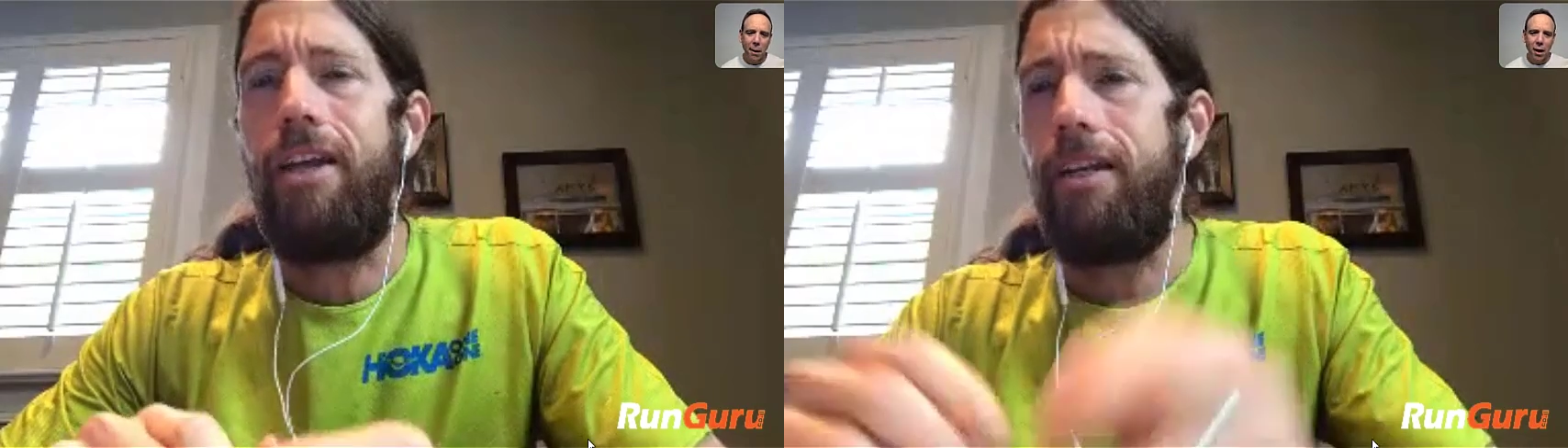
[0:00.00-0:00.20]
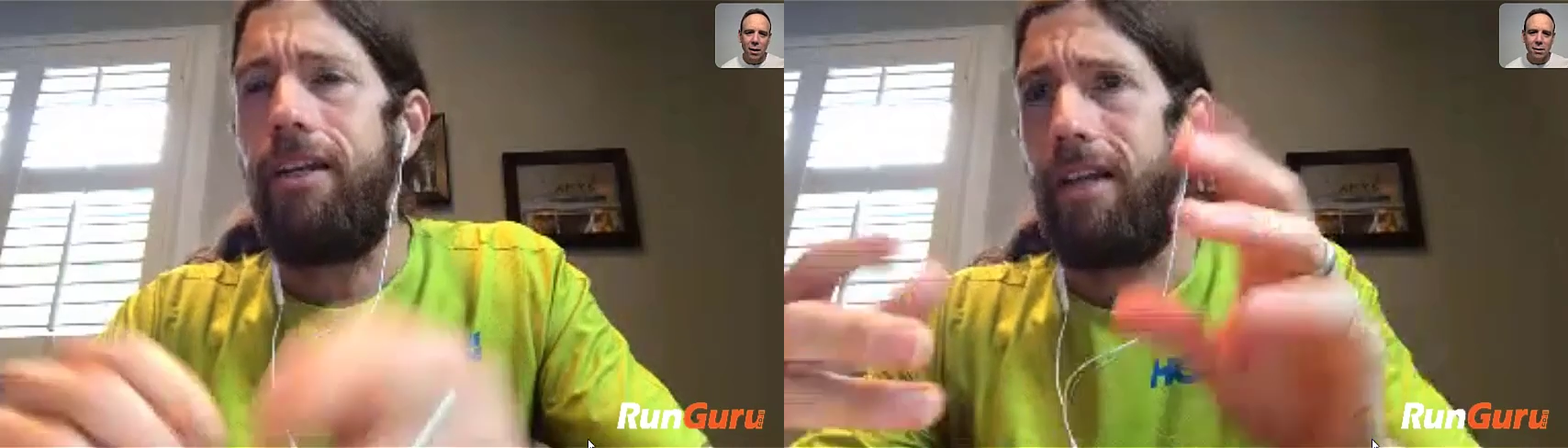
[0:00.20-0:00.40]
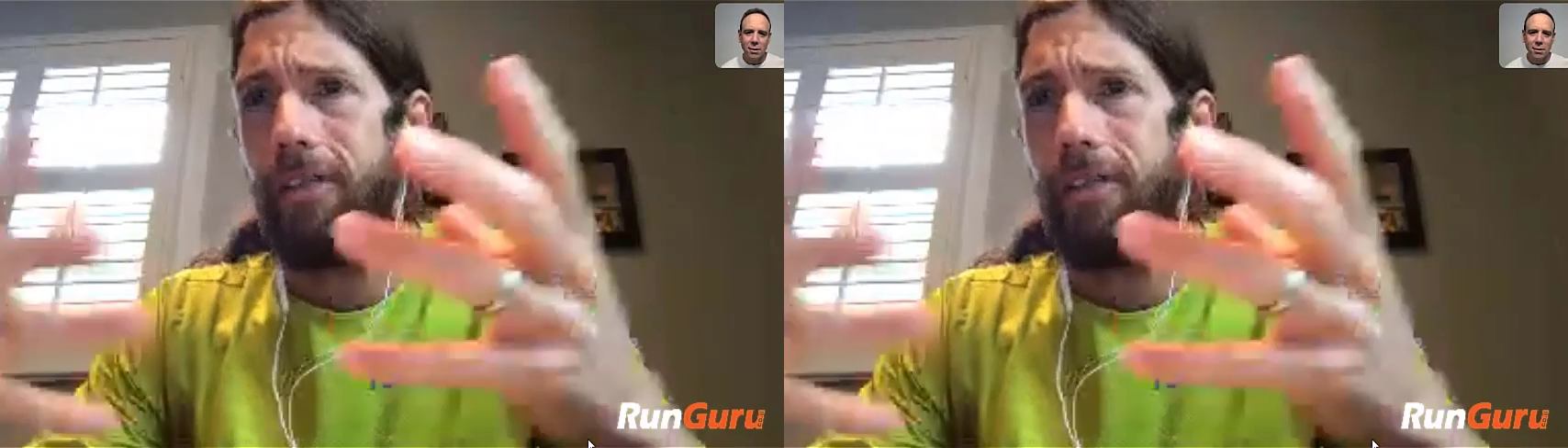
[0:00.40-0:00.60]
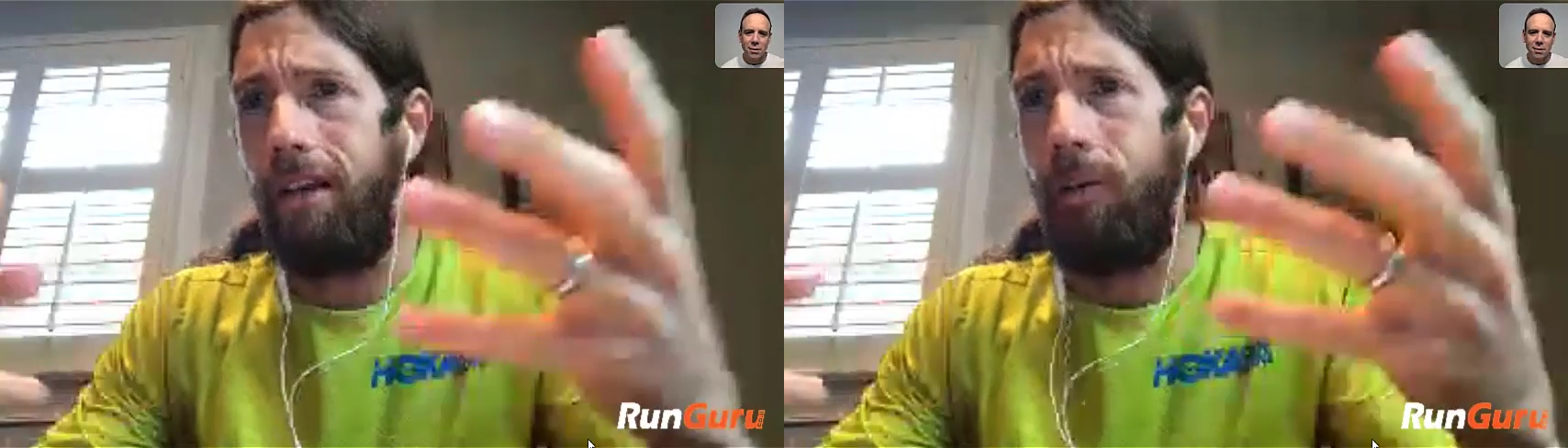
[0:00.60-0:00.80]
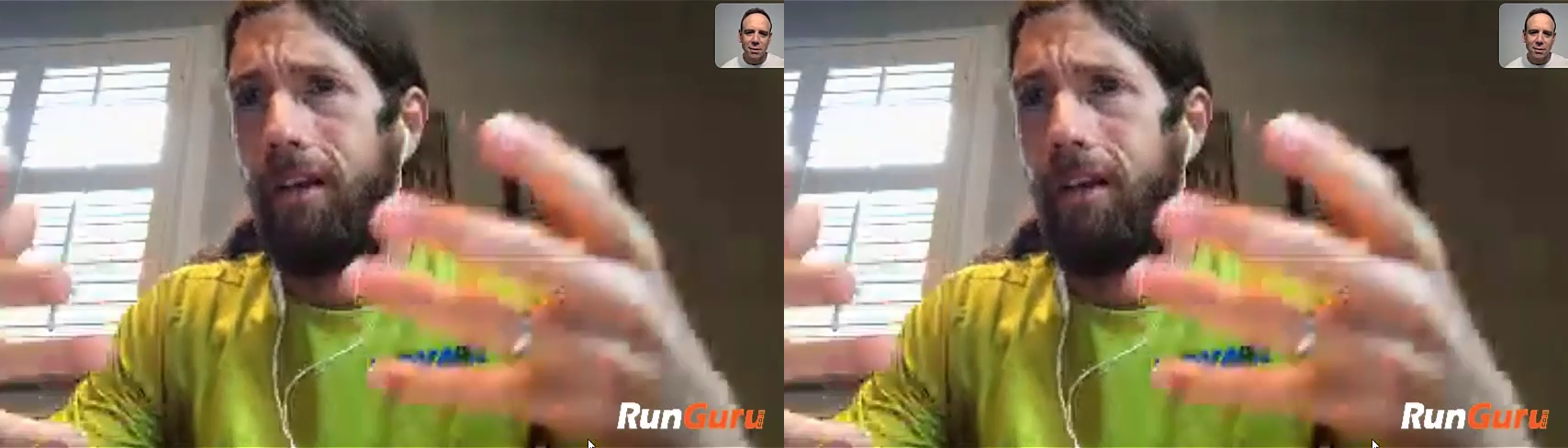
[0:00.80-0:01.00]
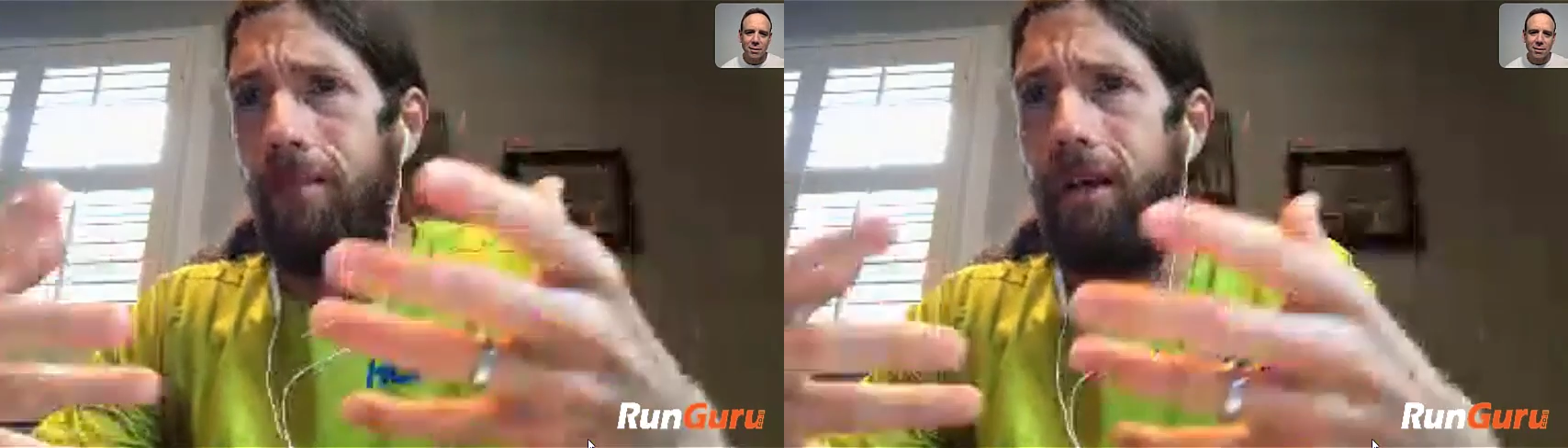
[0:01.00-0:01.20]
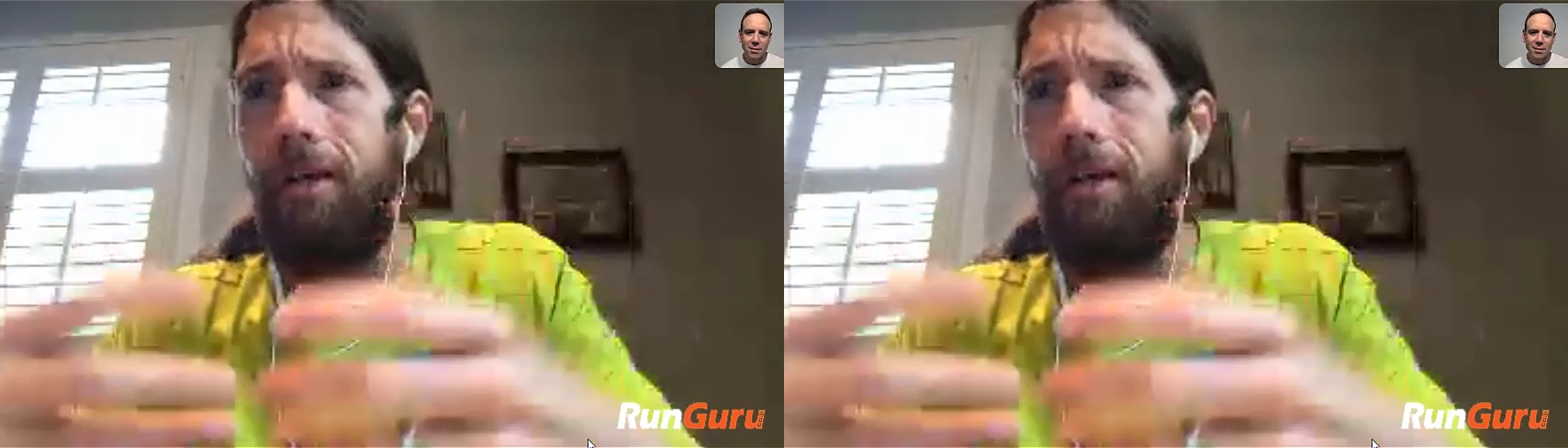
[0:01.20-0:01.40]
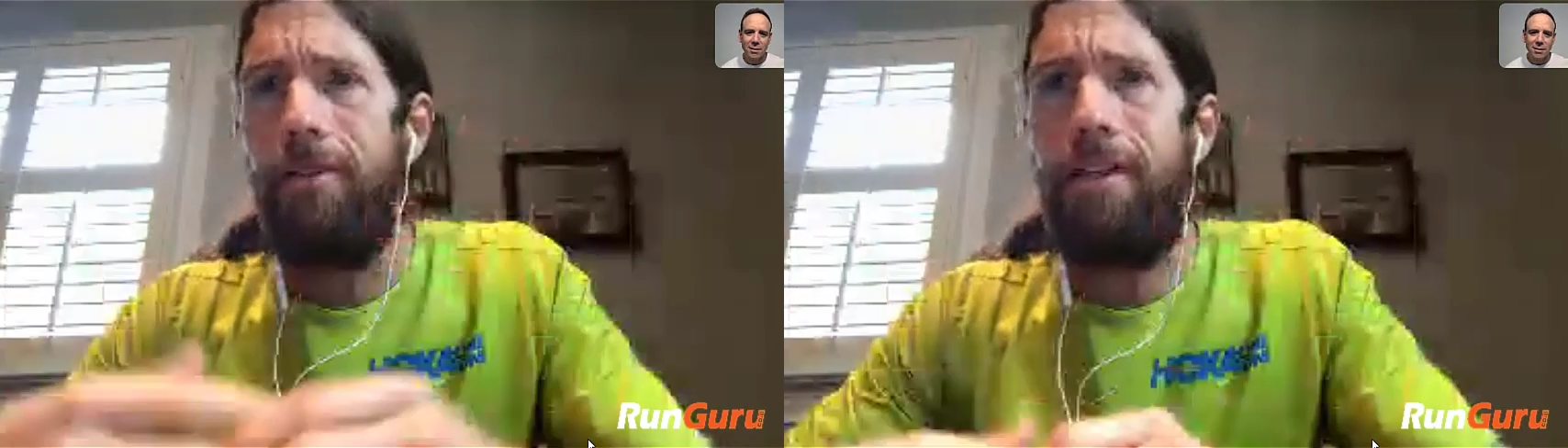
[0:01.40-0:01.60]
think it's actually one of the
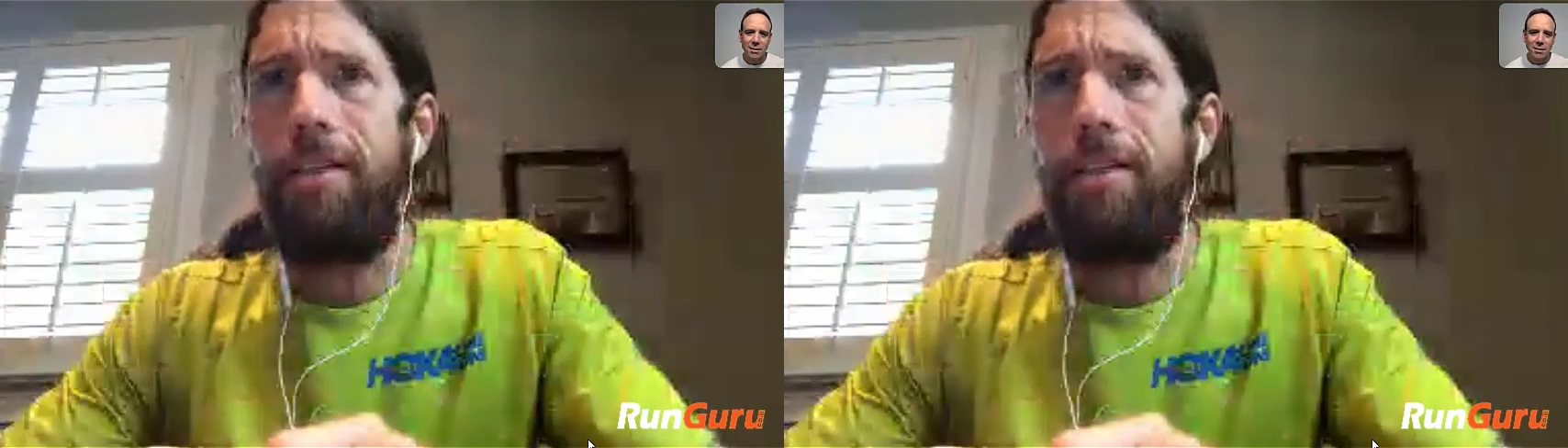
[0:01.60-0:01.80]
bigger races.